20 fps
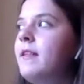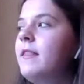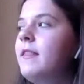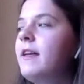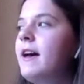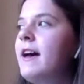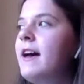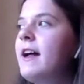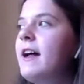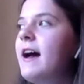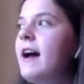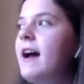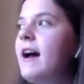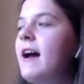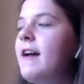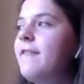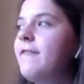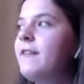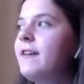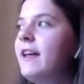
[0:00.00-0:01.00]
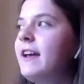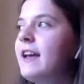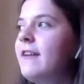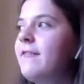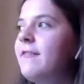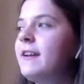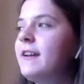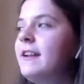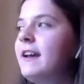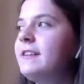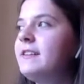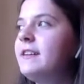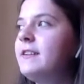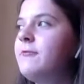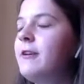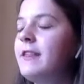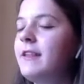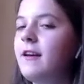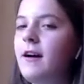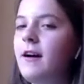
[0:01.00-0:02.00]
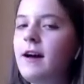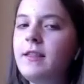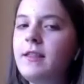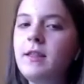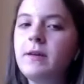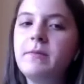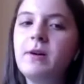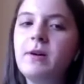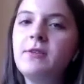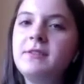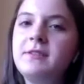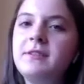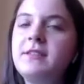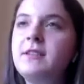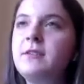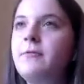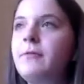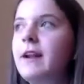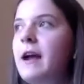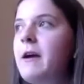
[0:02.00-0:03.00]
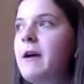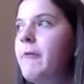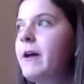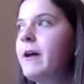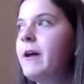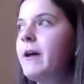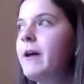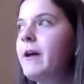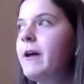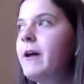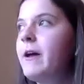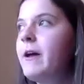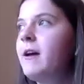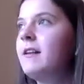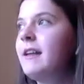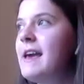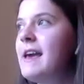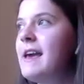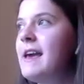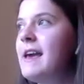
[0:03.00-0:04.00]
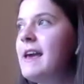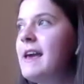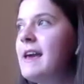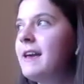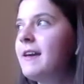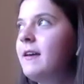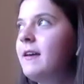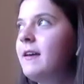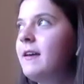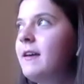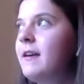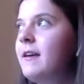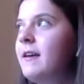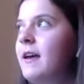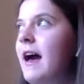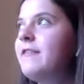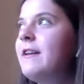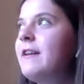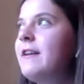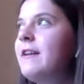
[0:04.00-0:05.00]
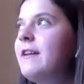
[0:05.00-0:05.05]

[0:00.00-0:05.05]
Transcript: that I feel like I've connected with God the most when I went on like, I've